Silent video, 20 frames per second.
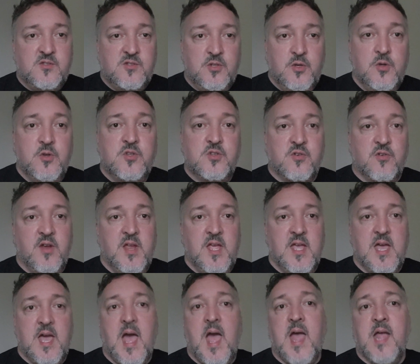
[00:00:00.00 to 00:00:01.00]

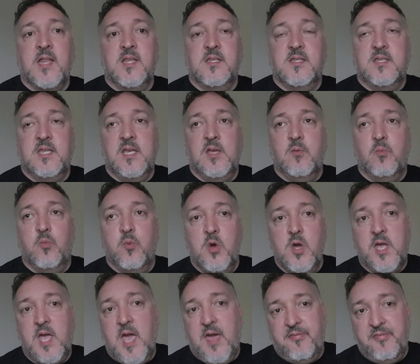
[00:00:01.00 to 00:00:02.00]
tutoring and the
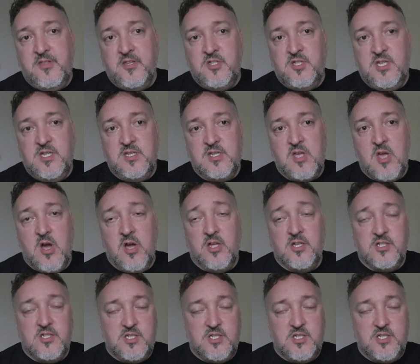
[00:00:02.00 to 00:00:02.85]
work ethic she's got,